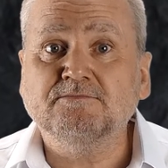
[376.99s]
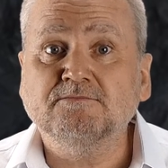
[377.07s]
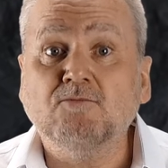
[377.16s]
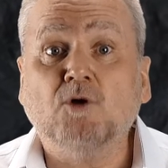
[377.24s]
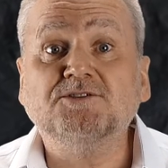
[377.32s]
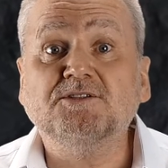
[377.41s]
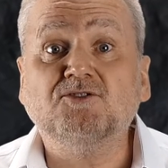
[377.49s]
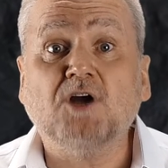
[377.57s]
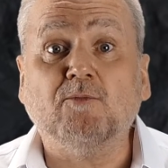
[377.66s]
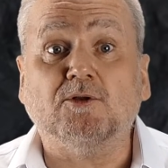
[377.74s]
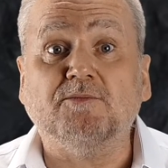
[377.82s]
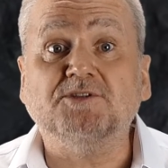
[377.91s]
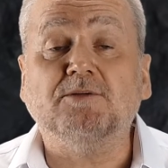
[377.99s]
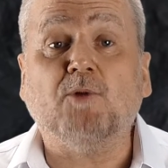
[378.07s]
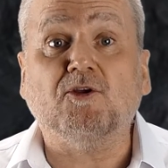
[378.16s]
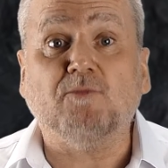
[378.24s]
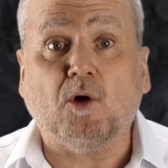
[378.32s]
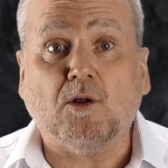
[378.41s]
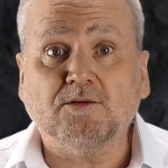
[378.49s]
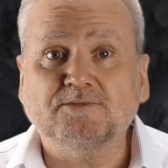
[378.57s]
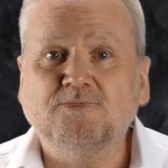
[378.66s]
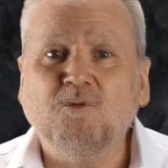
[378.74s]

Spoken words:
"What's the trouble, Mr. Bottleball?"